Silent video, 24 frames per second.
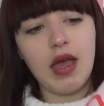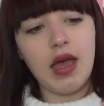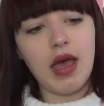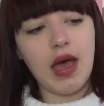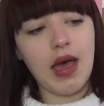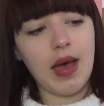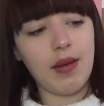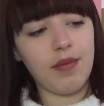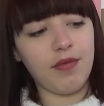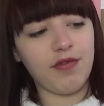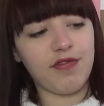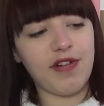
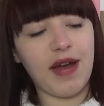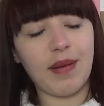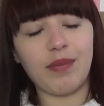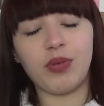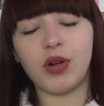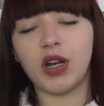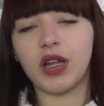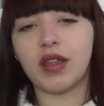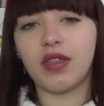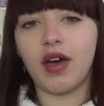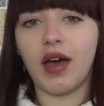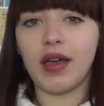um,
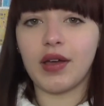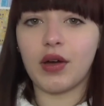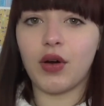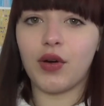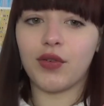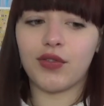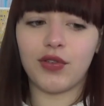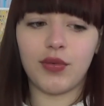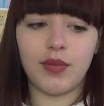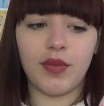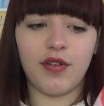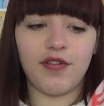fabric that I got
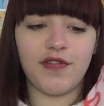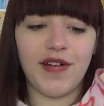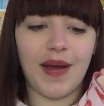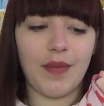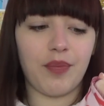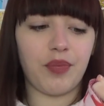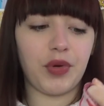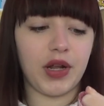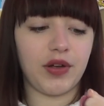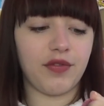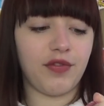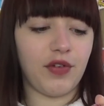from the
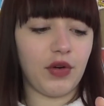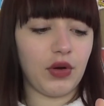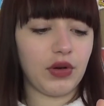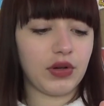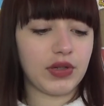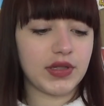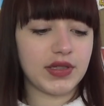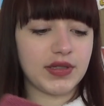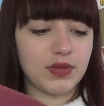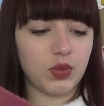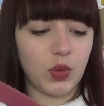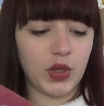Fabric
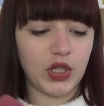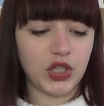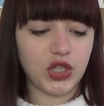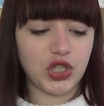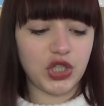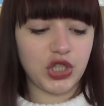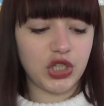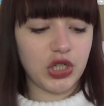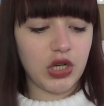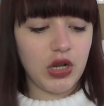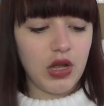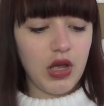Fox
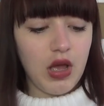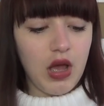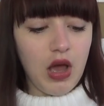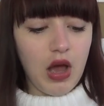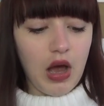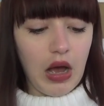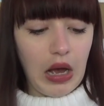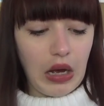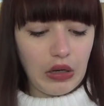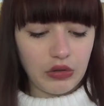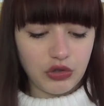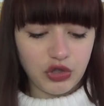which
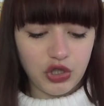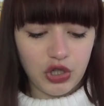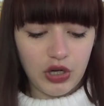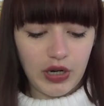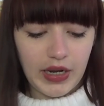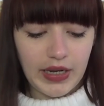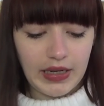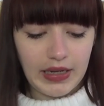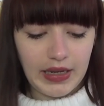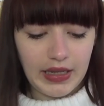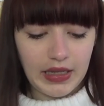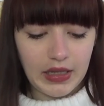I'll try
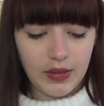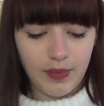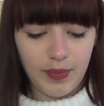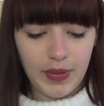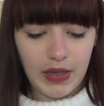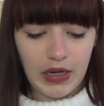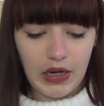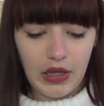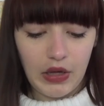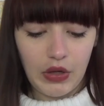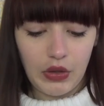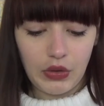and link
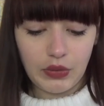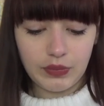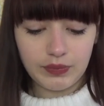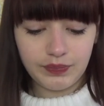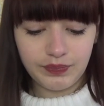below.